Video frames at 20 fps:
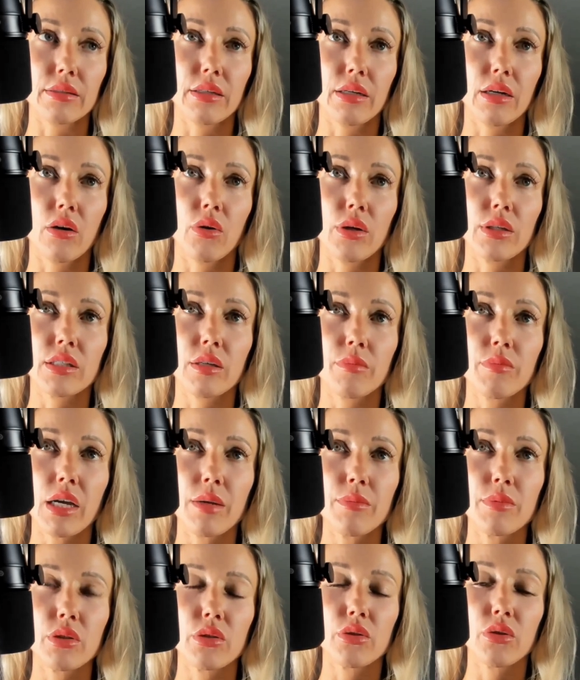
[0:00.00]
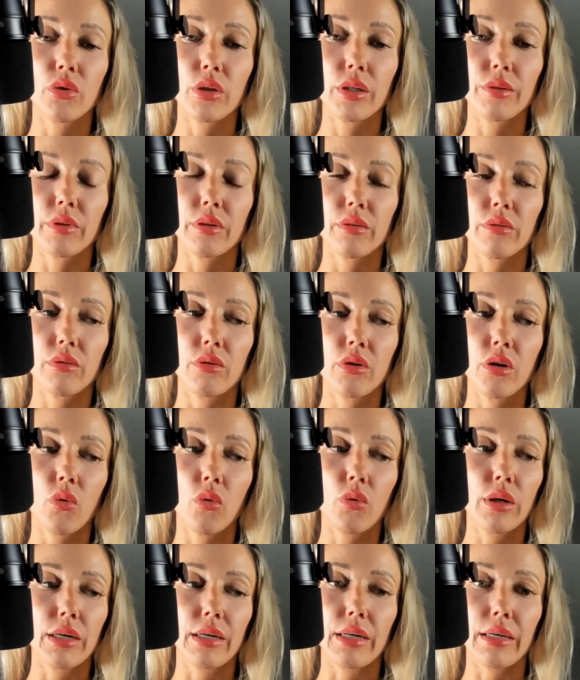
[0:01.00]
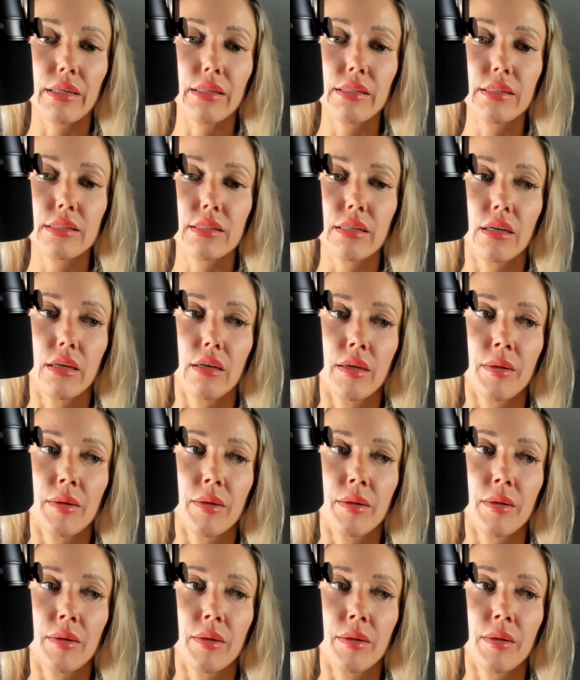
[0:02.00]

And sometimes you don't even know what it is.